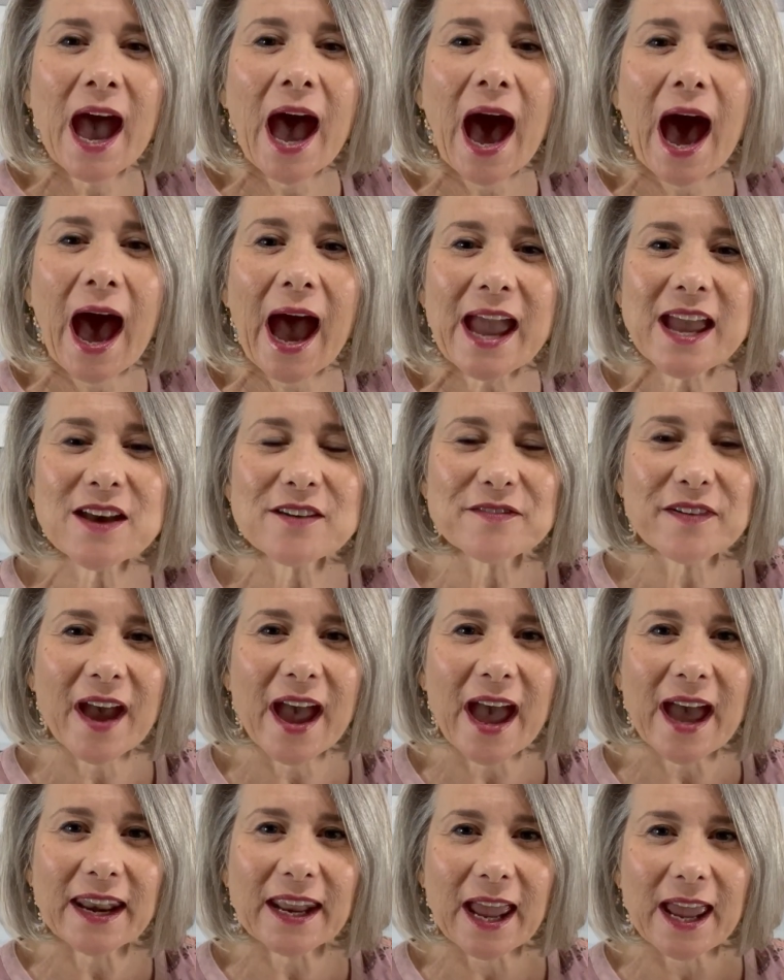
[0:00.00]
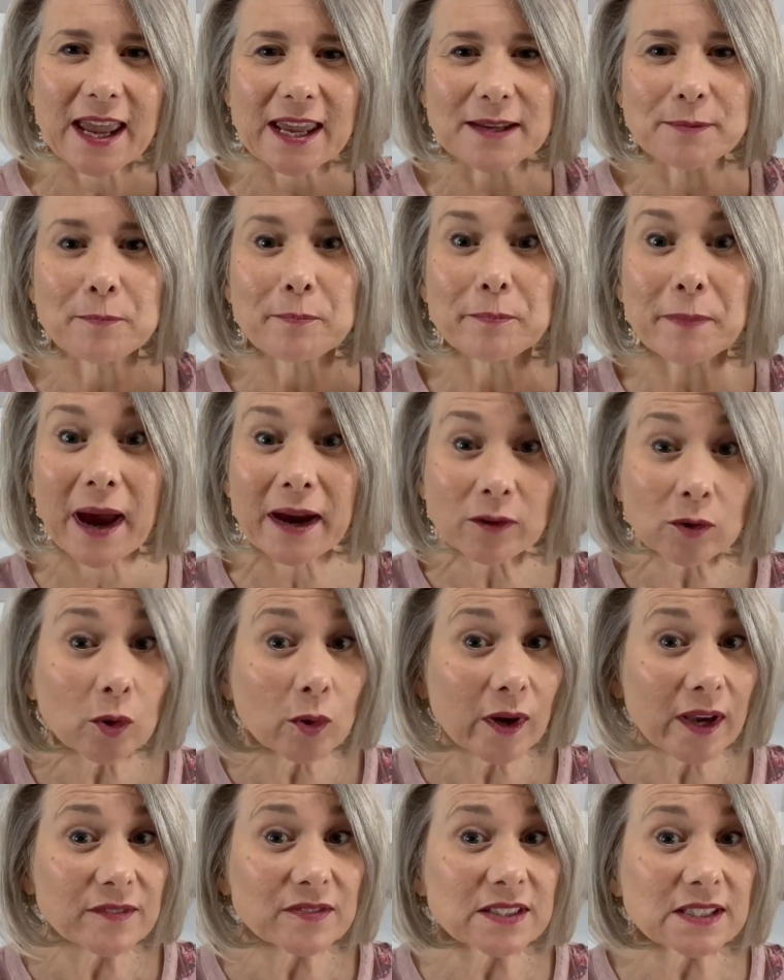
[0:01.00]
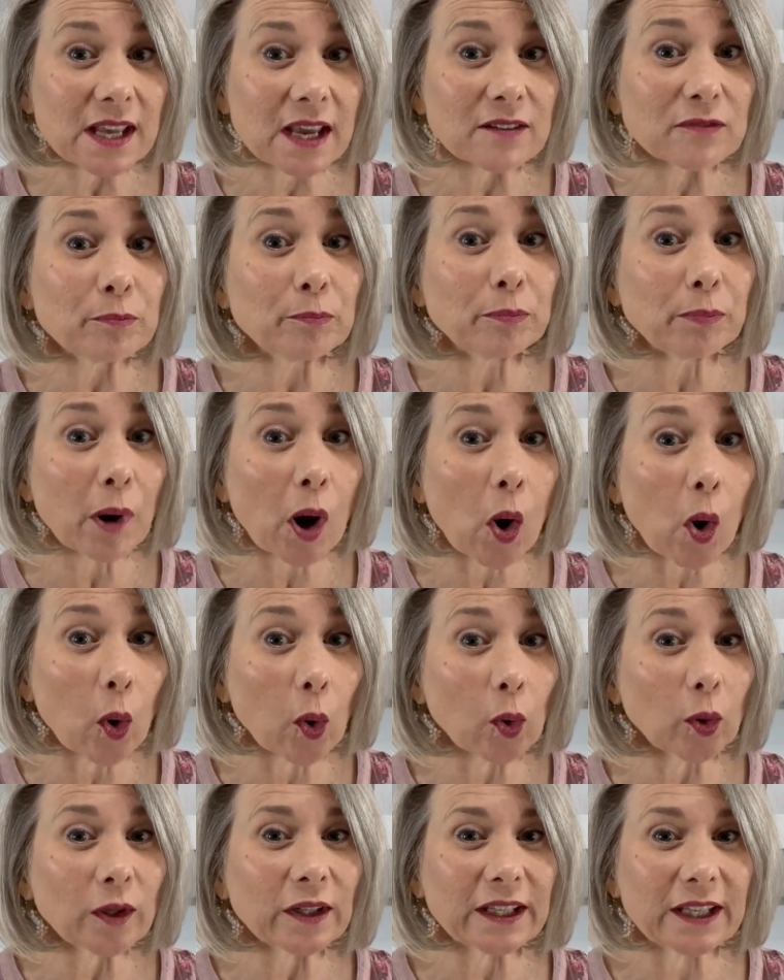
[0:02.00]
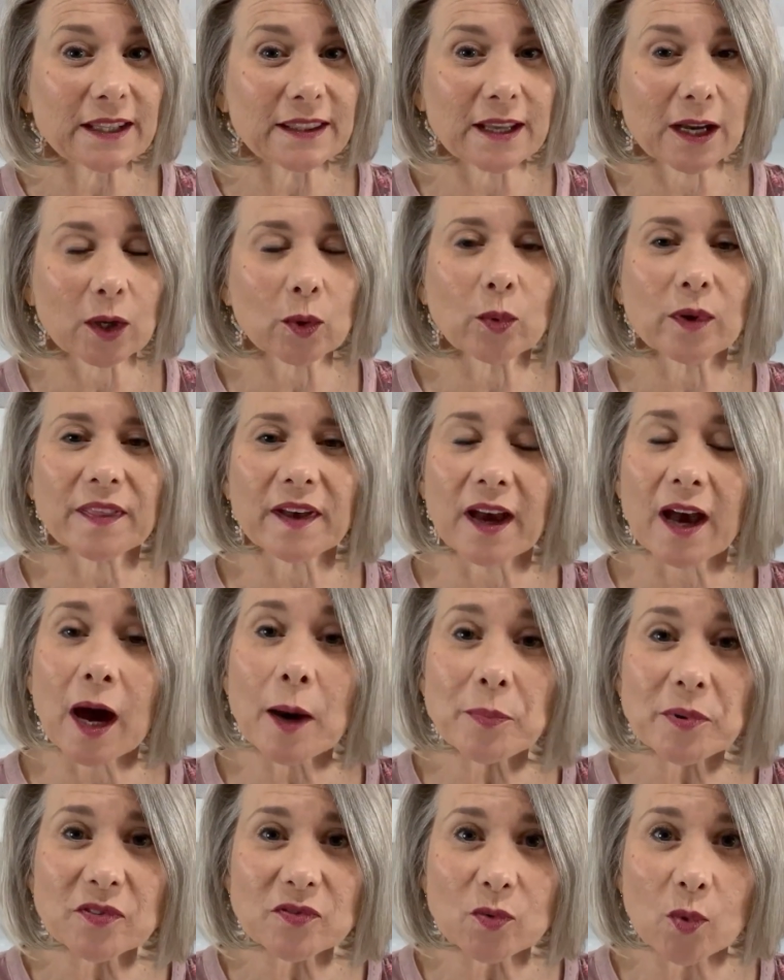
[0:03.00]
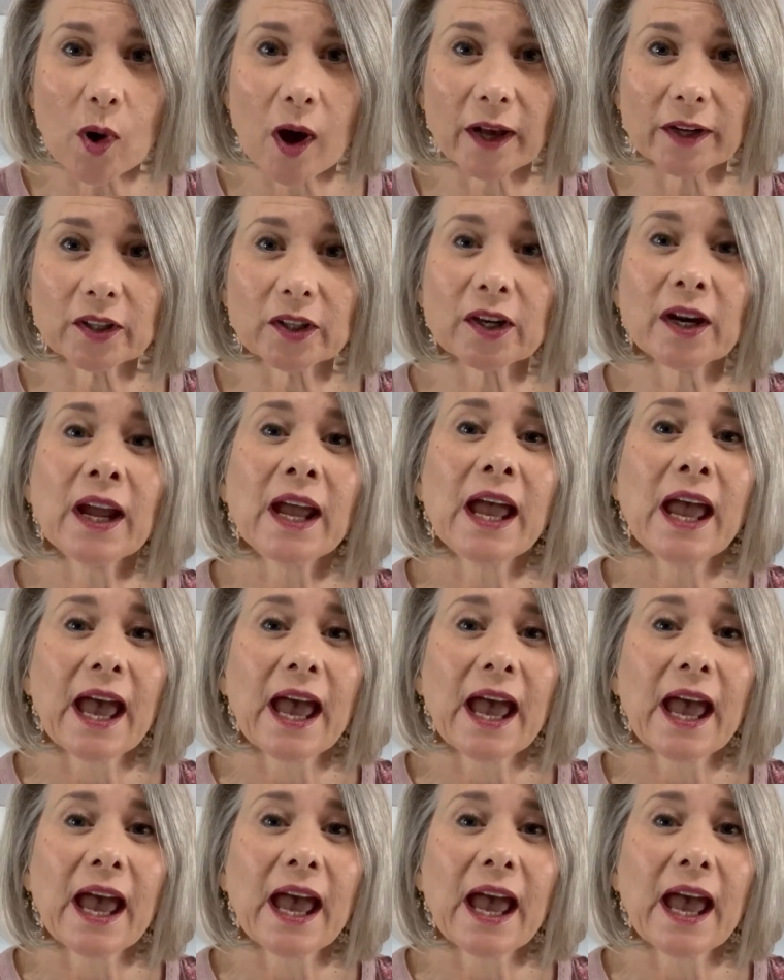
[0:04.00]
I have had a microwave safe bowl in there with a cup of water